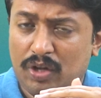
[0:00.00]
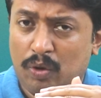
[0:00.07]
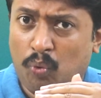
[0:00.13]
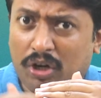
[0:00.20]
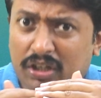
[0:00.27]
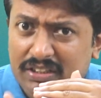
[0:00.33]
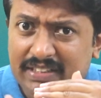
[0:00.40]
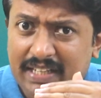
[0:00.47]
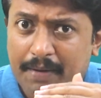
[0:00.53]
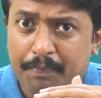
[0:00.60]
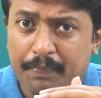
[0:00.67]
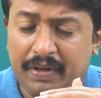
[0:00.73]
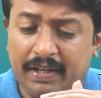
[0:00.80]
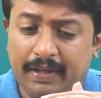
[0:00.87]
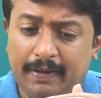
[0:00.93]
what is
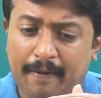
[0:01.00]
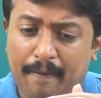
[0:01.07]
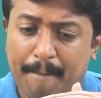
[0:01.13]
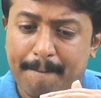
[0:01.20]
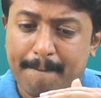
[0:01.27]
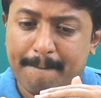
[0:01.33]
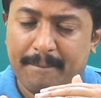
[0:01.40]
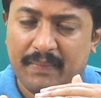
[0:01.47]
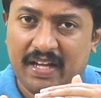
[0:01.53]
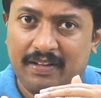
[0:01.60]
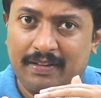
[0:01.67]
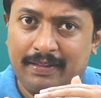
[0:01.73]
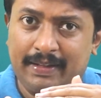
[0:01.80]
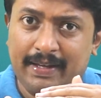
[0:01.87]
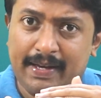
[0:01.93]
happening?
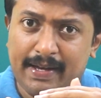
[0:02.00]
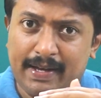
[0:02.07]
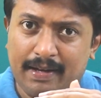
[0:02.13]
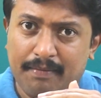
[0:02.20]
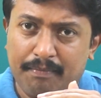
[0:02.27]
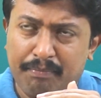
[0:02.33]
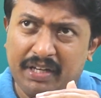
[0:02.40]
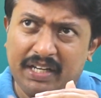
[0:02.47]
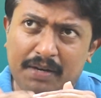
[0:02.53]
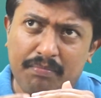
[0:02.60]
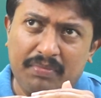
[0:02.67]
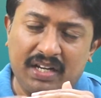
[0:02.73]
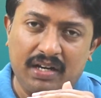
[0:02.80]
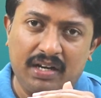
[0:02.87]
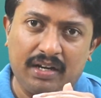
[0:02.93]
They
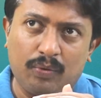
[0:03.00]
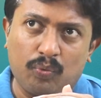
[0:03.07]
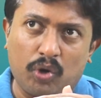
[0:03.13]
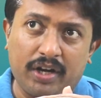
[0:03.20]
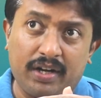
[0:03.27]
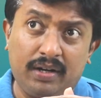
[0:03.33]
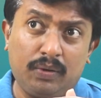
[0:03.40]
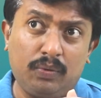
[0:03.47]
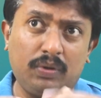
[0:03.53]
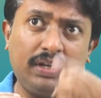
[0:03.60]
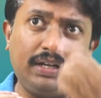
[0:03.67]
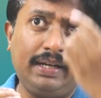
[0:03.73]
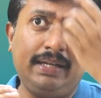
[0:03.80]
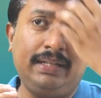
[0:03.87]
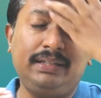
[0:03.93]
become null and void.
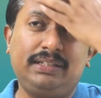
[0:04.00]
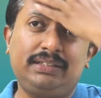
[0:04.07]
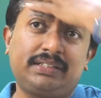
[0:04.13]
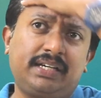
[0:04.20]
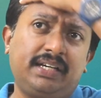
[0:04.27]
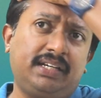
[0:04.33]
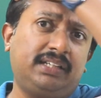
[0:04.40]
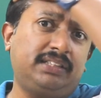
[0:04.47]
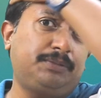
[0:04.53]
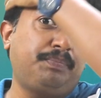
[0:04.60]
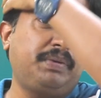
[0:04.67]
Now, in this case,